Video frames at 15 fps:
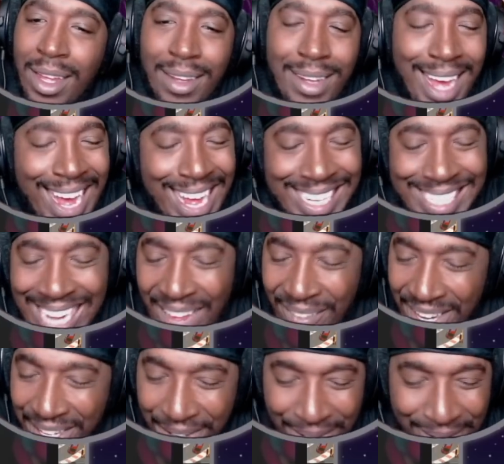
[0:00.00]
God damn
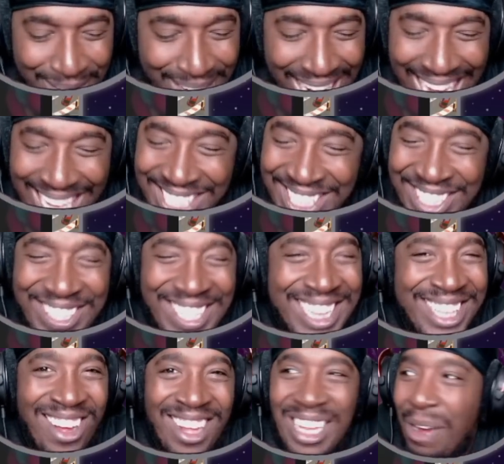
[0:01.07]
it, dude. I literally
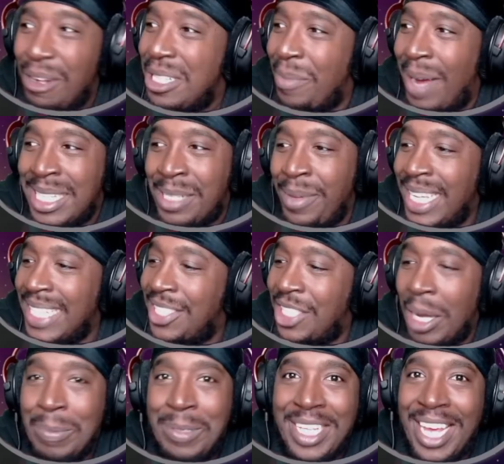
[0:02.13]
thought that was about to be a
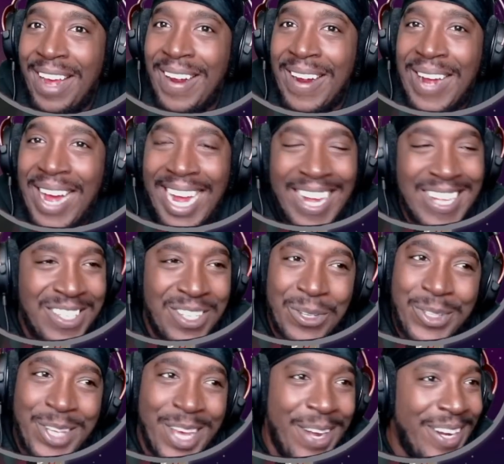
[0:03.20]
jump scare. I got so
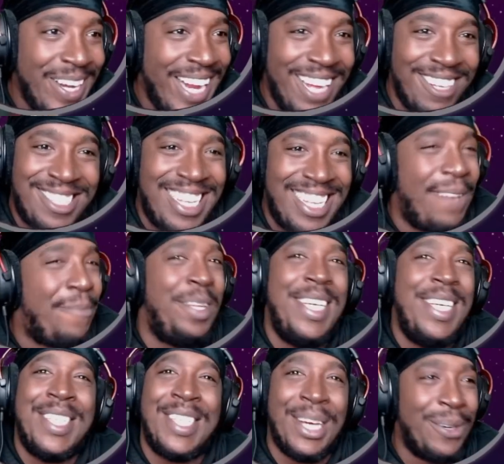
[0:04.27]
scared. I was like,
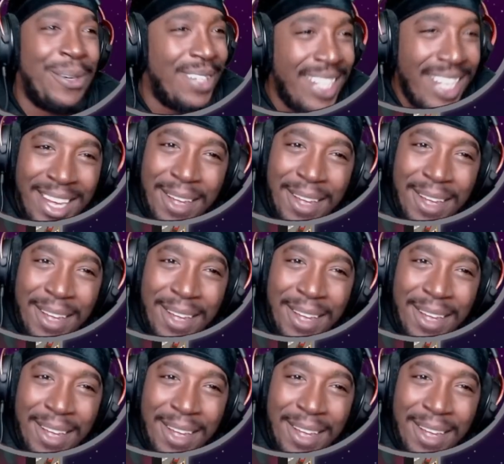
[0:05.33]
please don't.